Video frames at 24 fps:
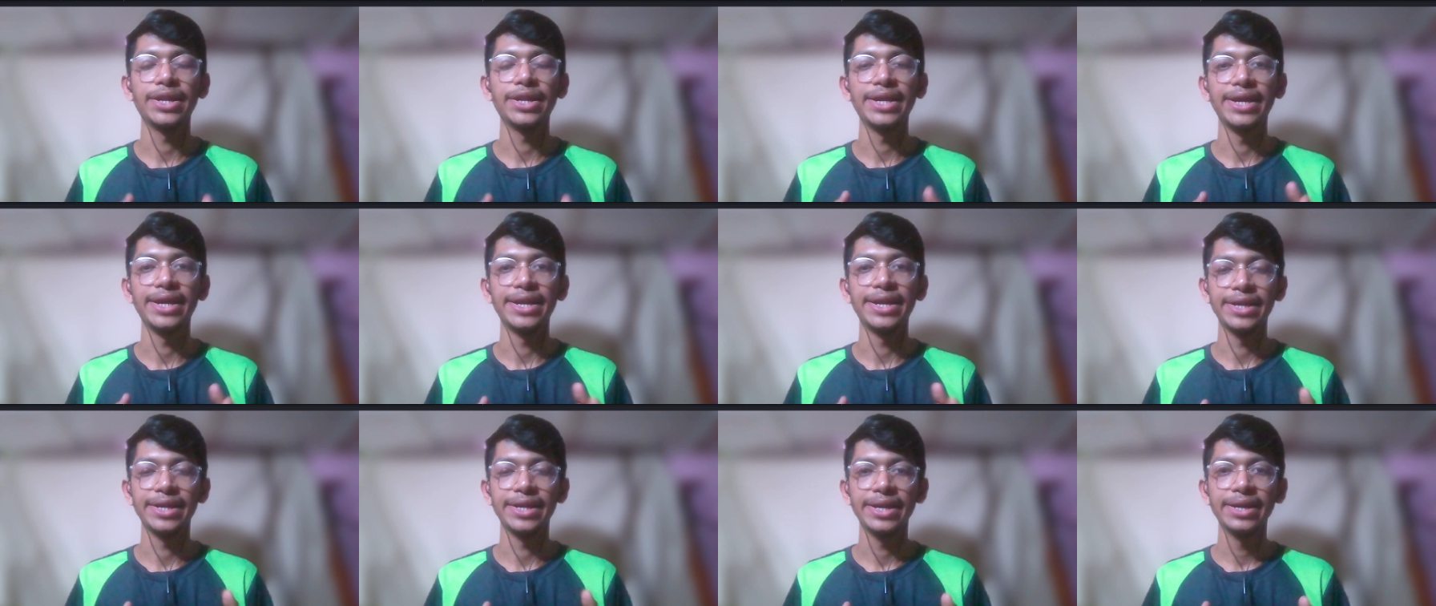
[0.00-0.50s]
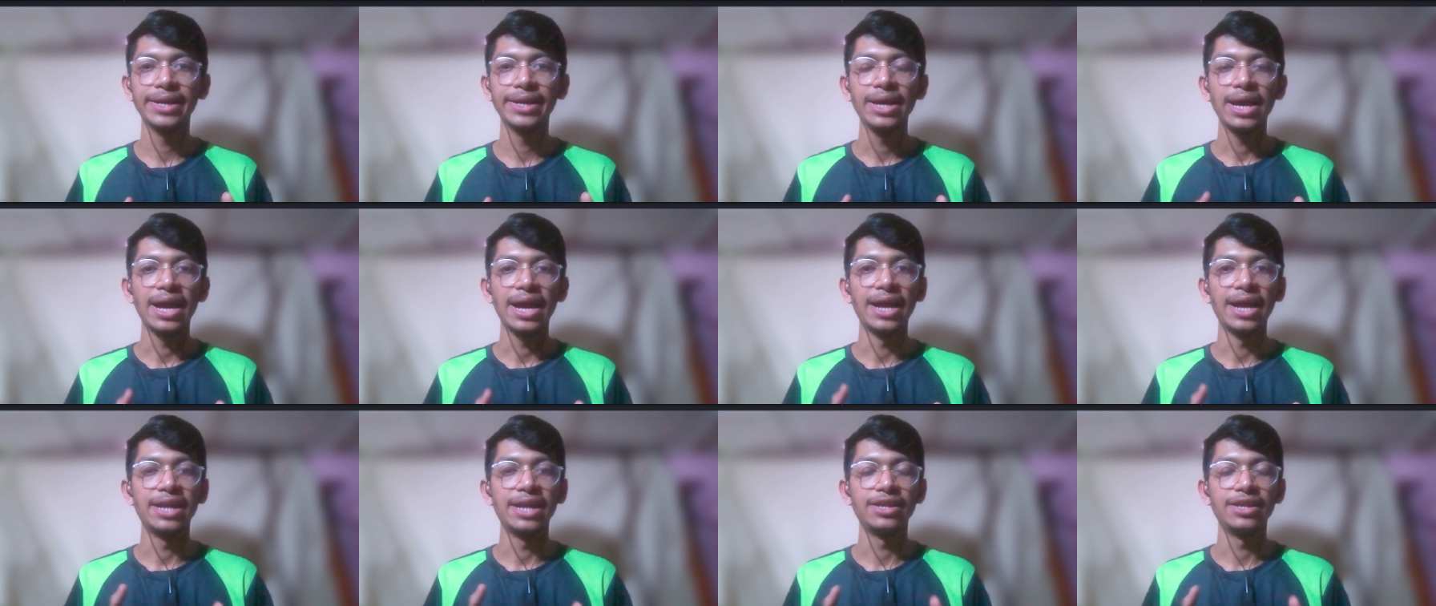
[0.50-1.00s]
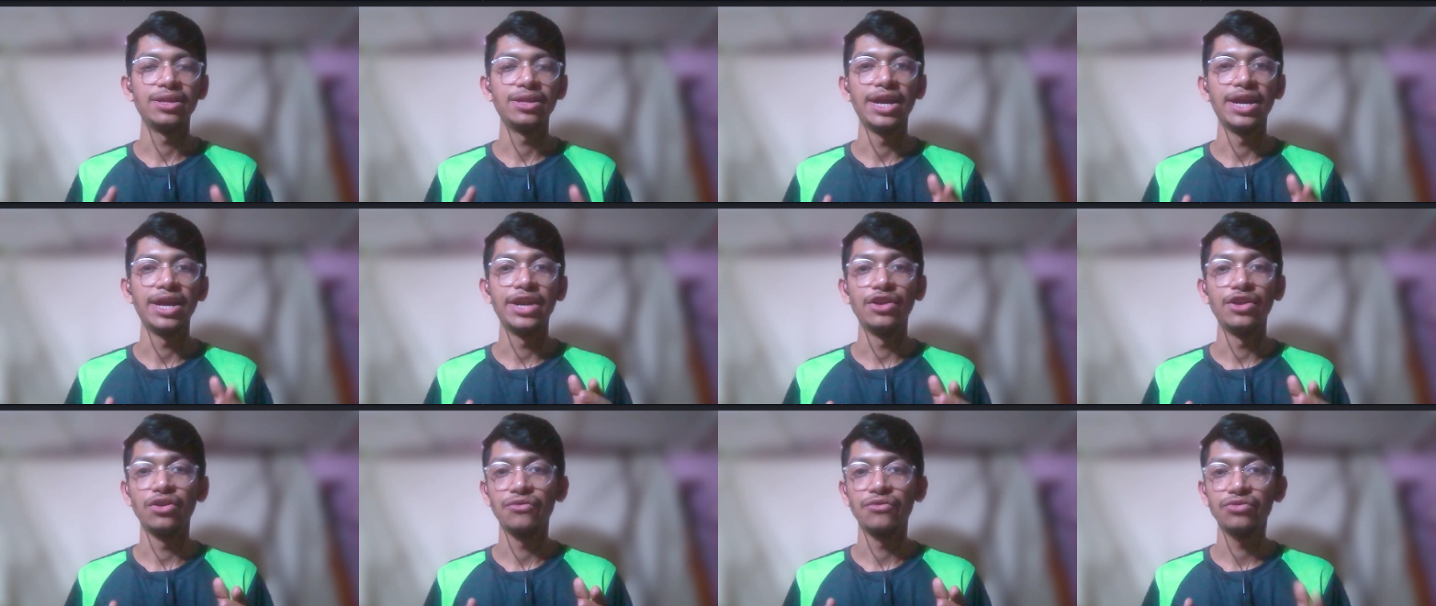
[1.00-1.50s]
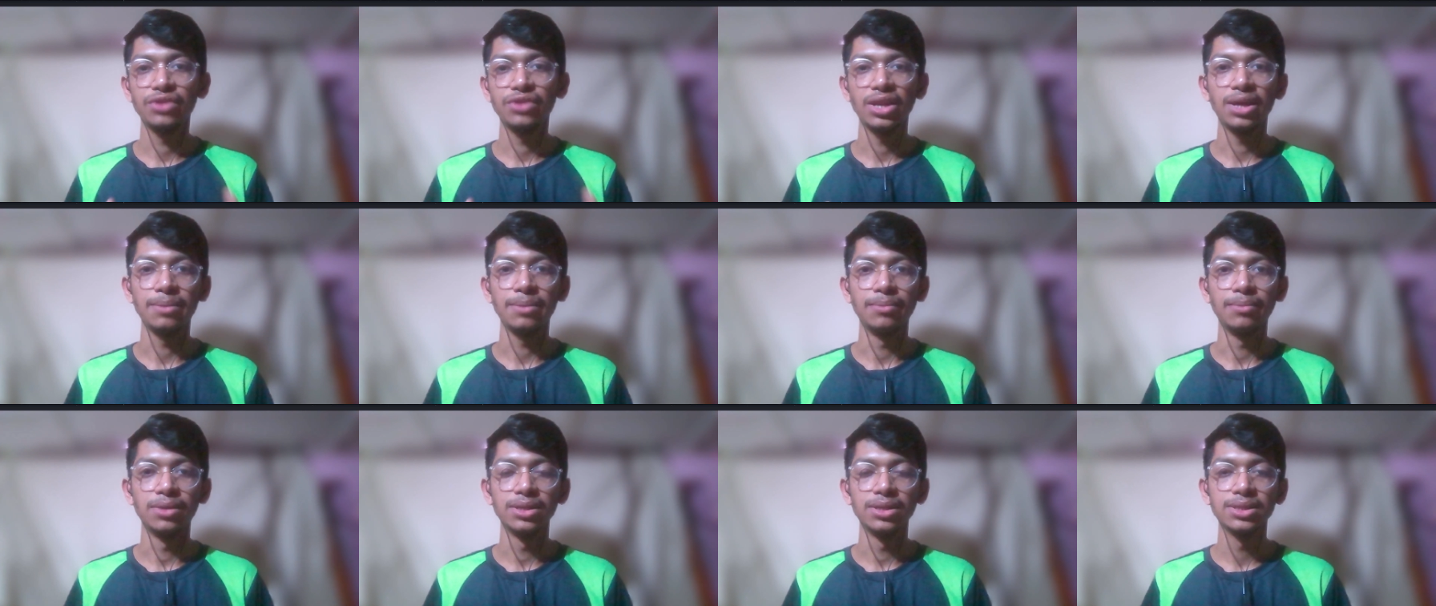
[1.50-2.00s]
created at the end of
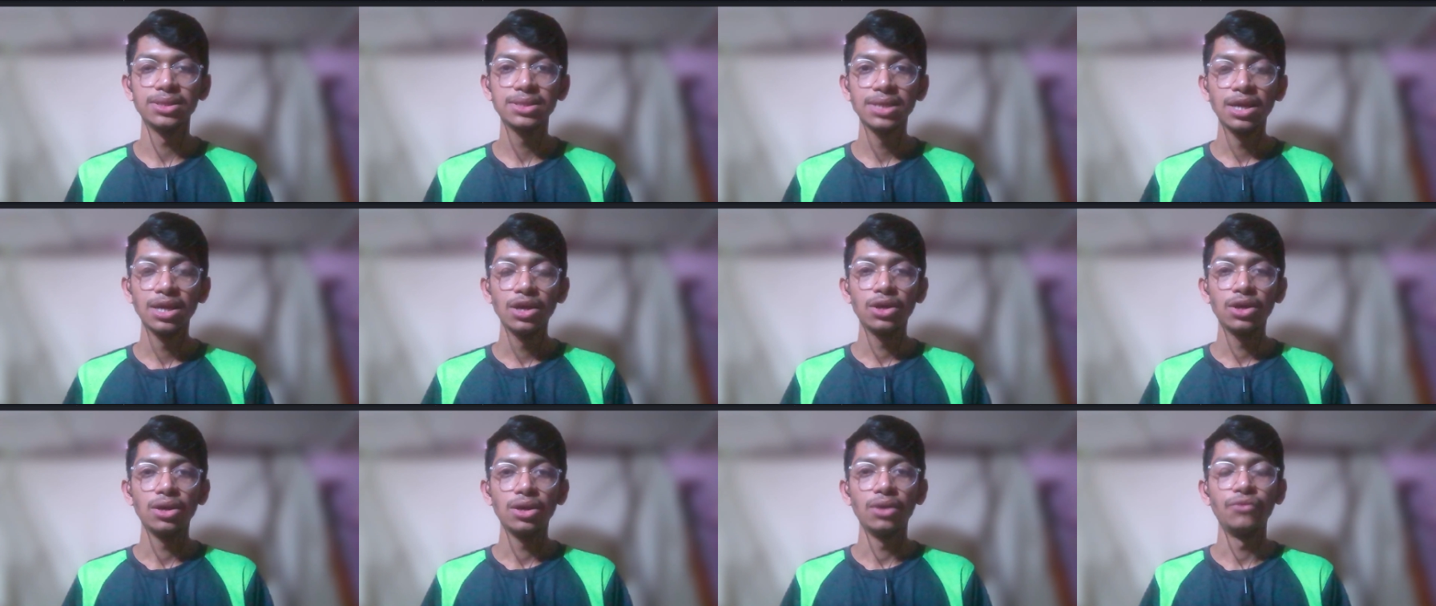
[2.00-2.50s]
three months,